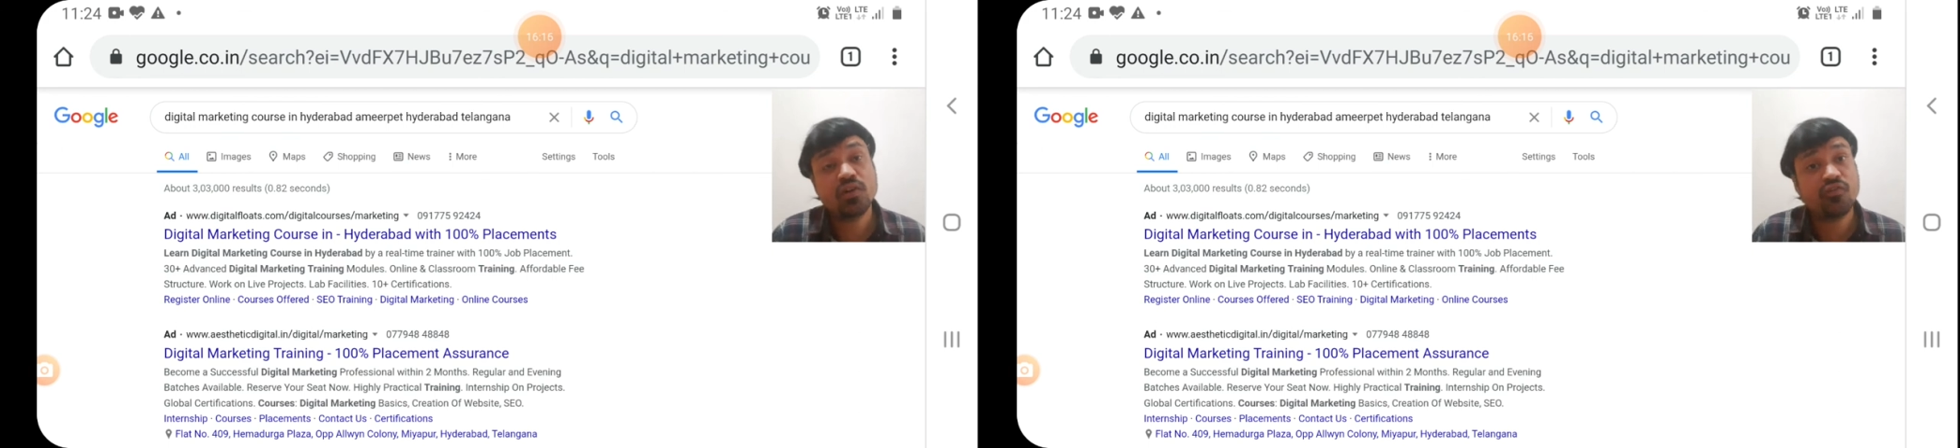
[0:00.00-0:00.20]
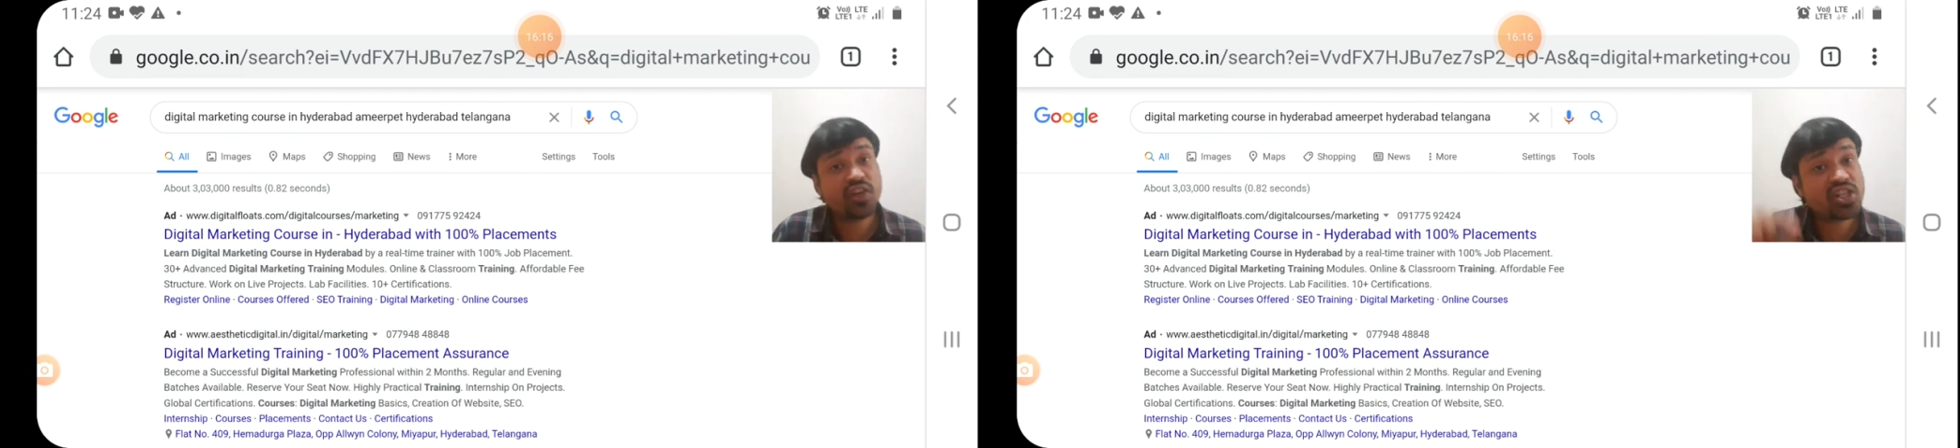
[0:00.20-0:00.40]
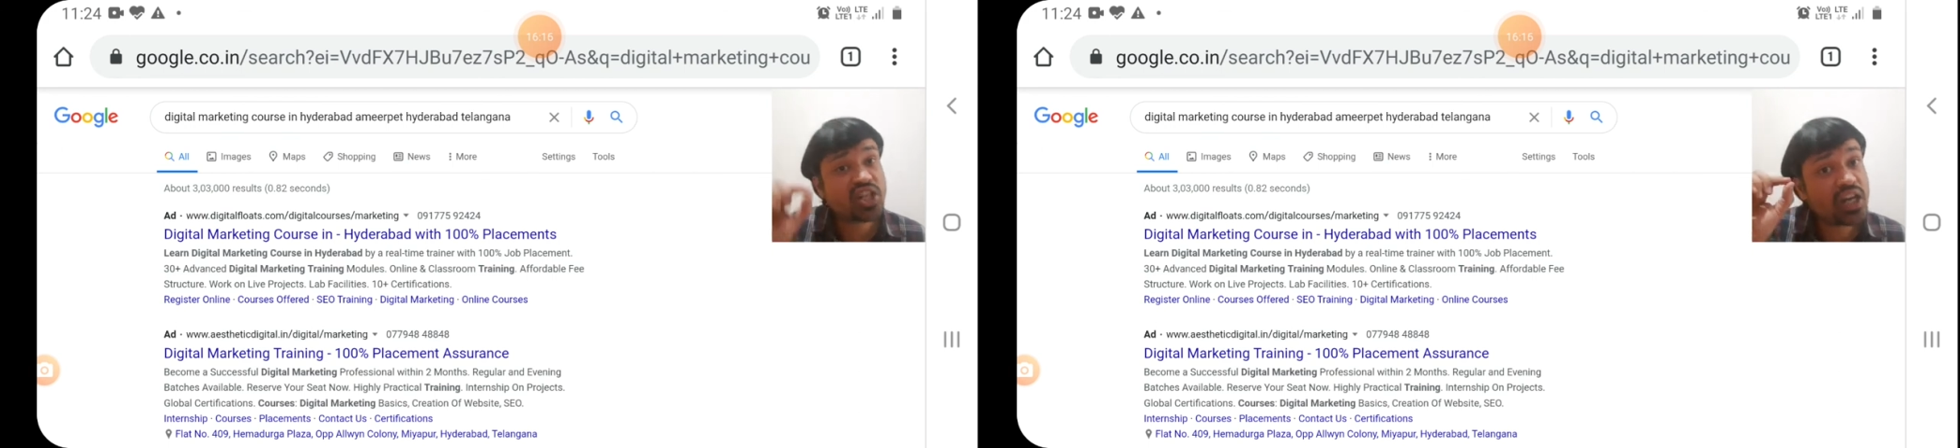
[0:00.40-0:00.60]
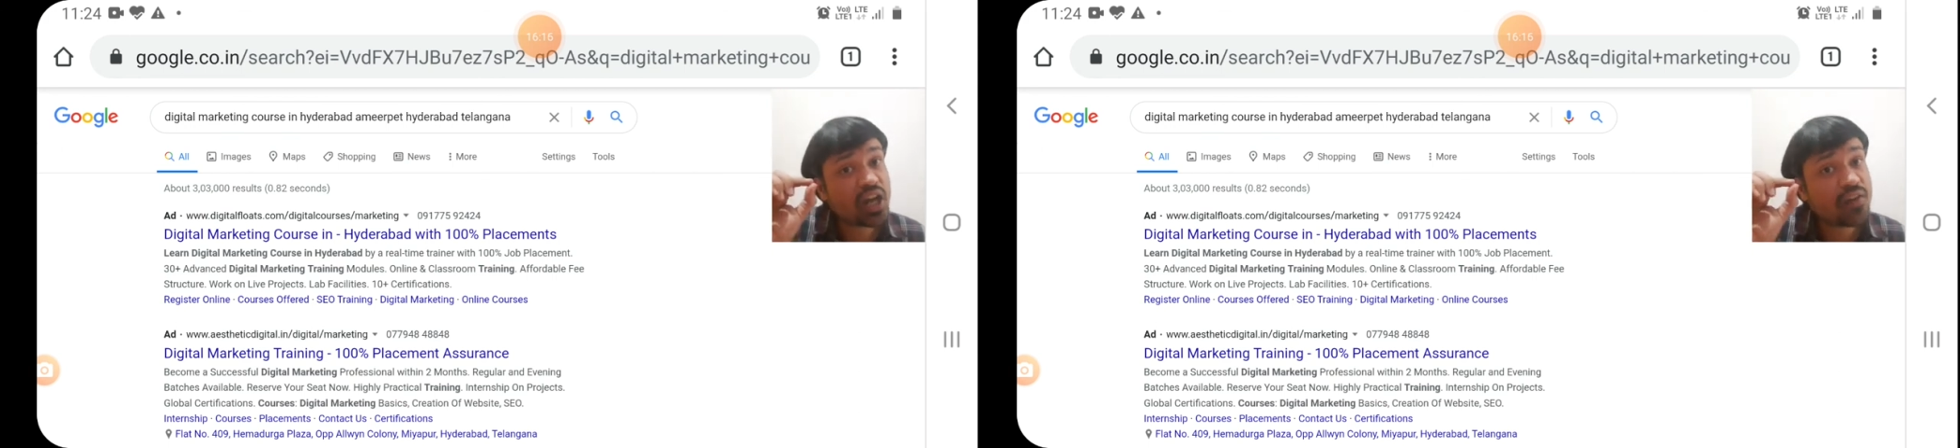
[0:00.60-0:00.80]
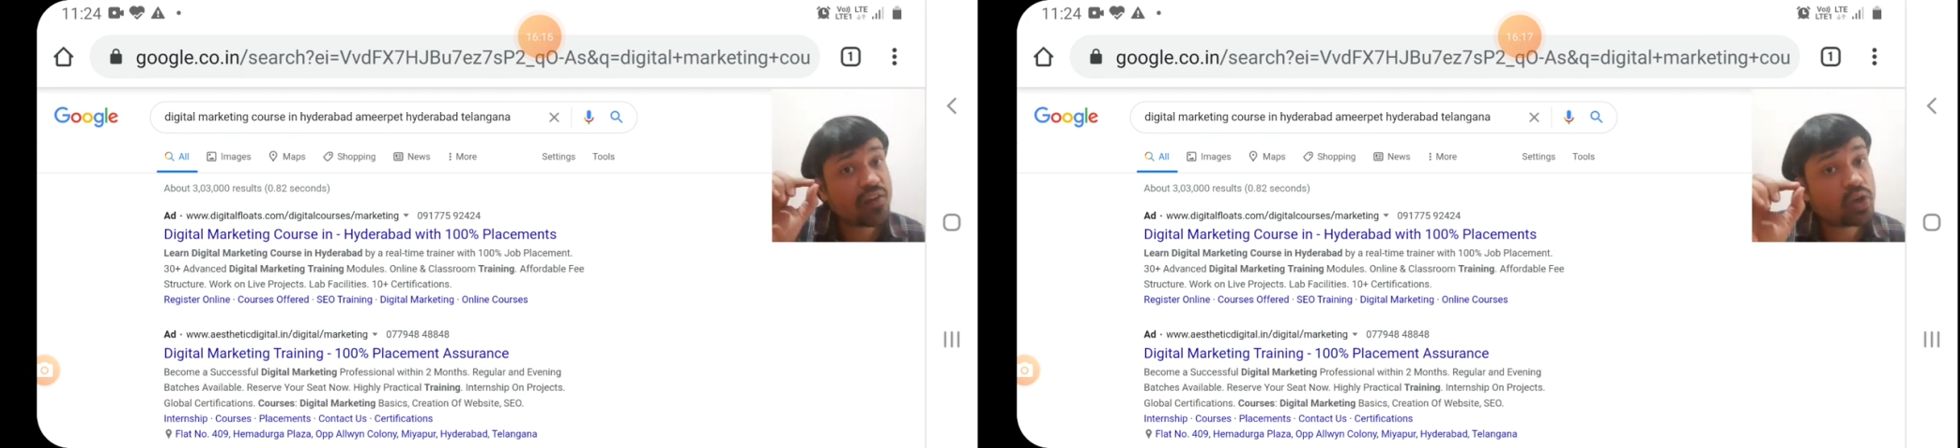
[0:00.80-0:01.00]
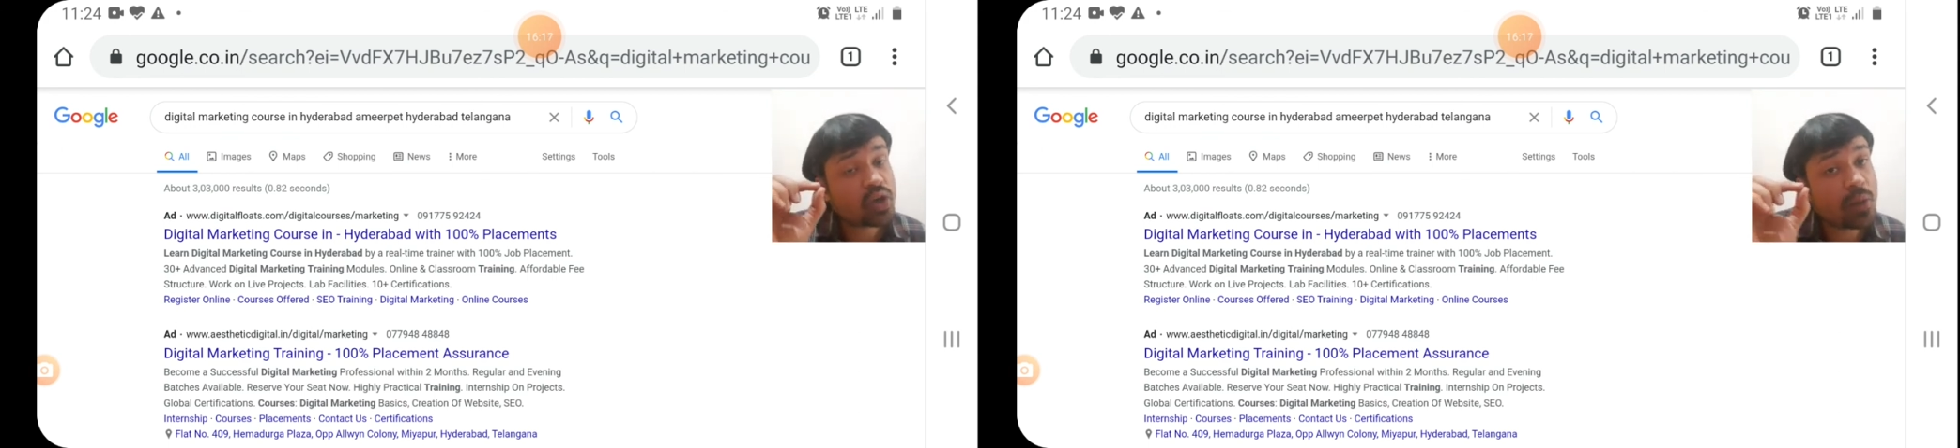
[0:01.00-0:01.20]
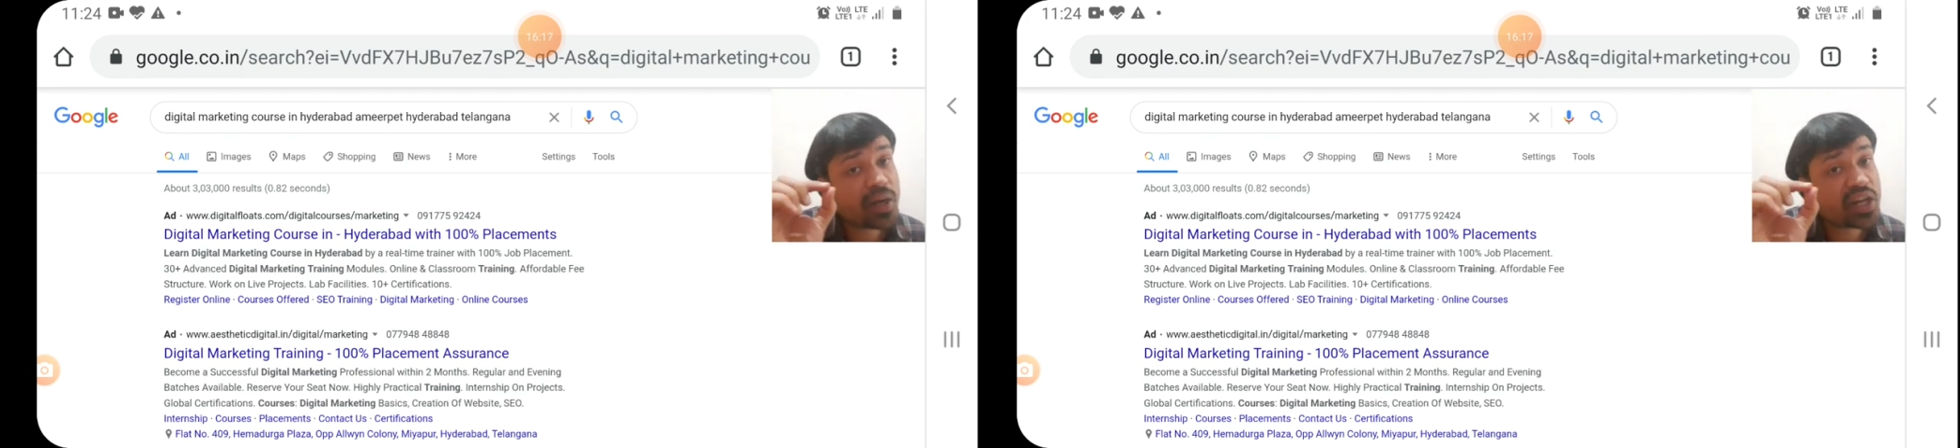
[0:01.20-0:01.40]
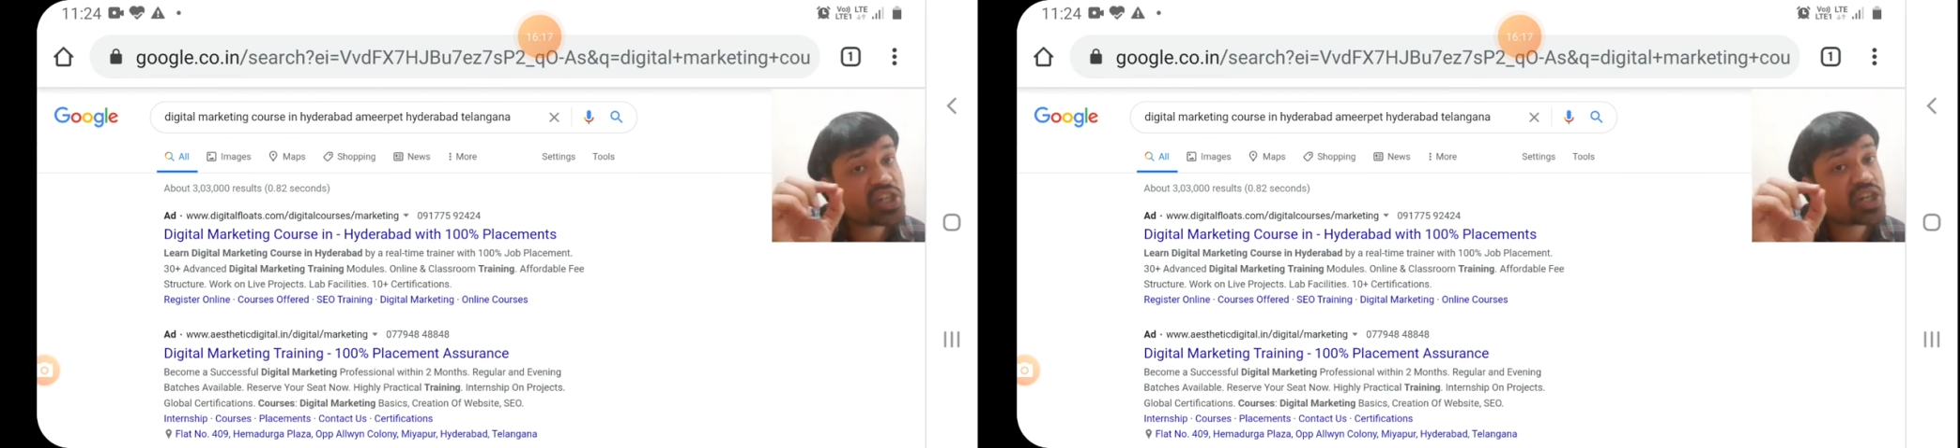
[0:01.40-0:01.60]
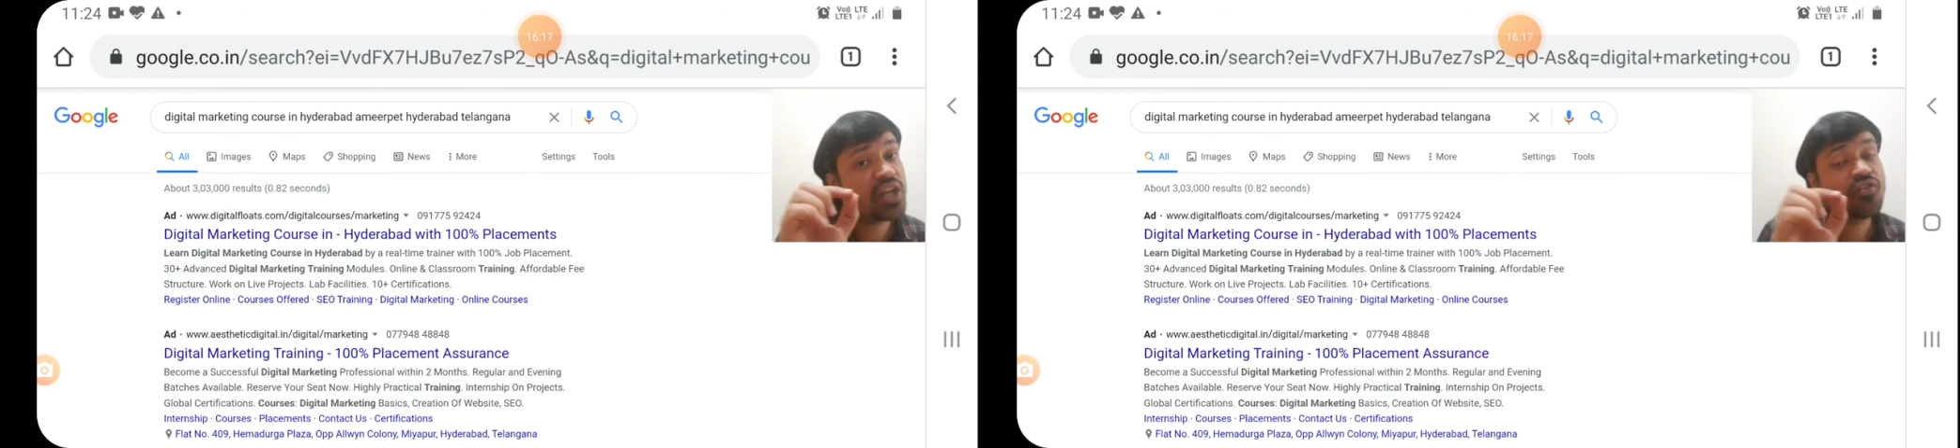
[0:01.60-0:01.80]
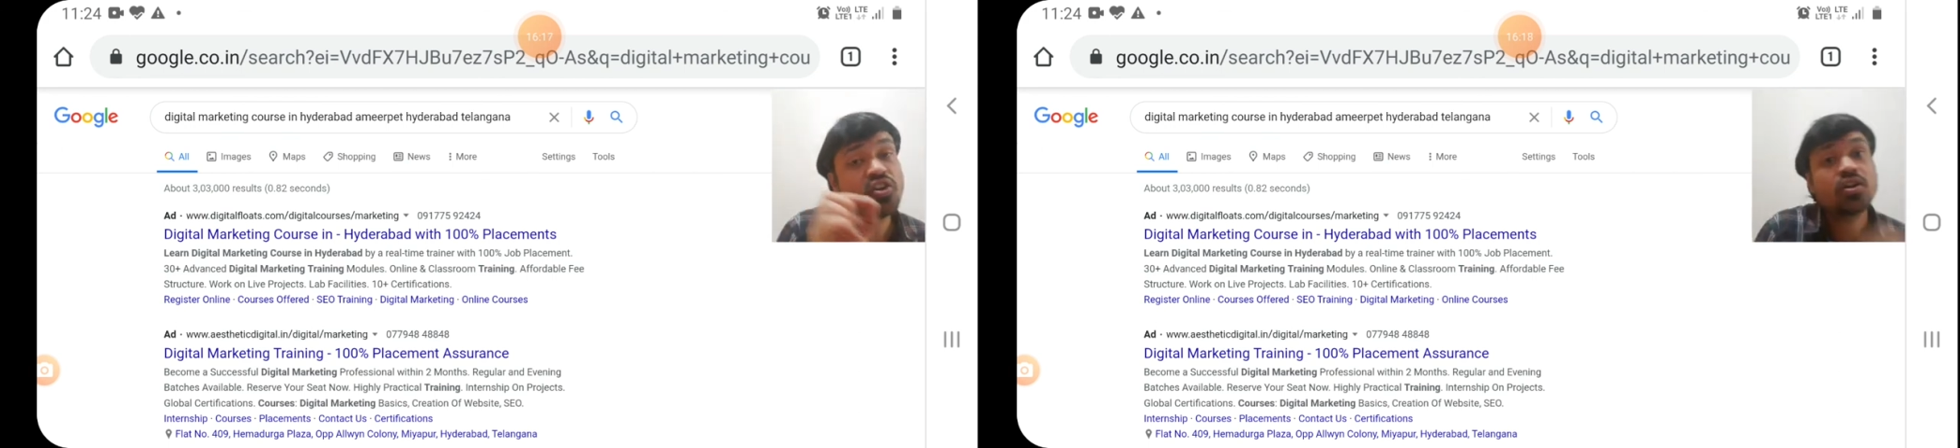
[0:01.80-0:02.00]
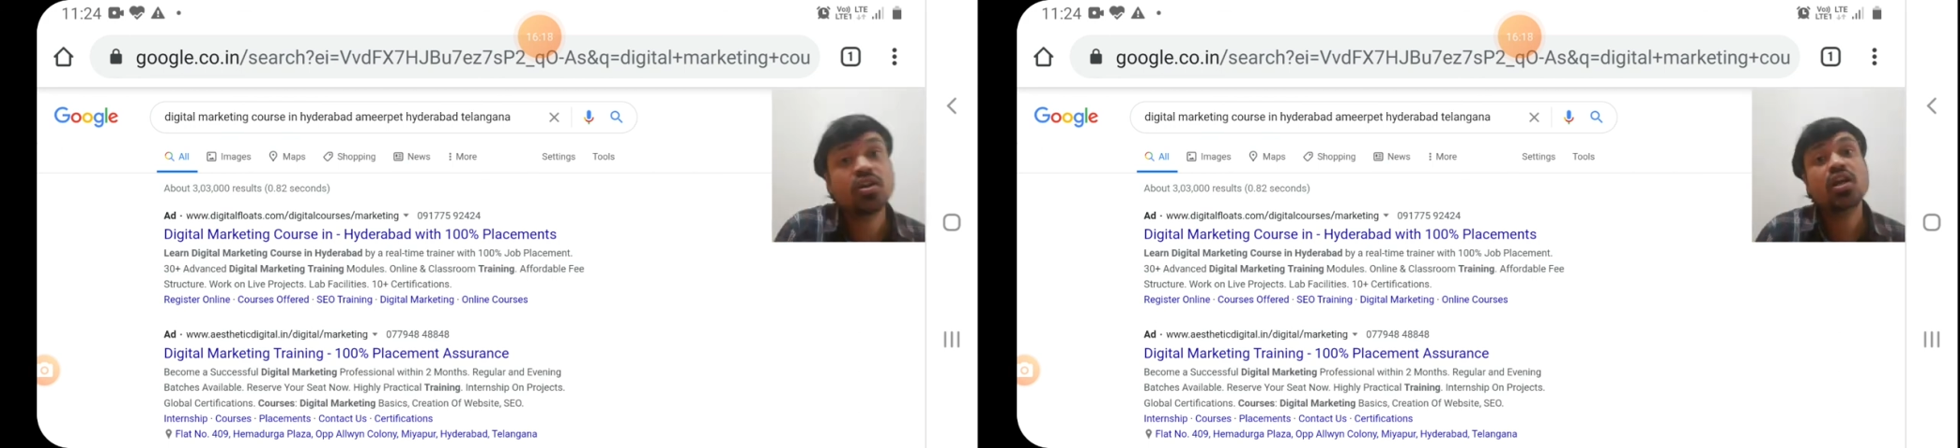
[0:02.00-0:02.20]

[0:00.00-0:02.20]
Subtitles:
which kind of low competition keyword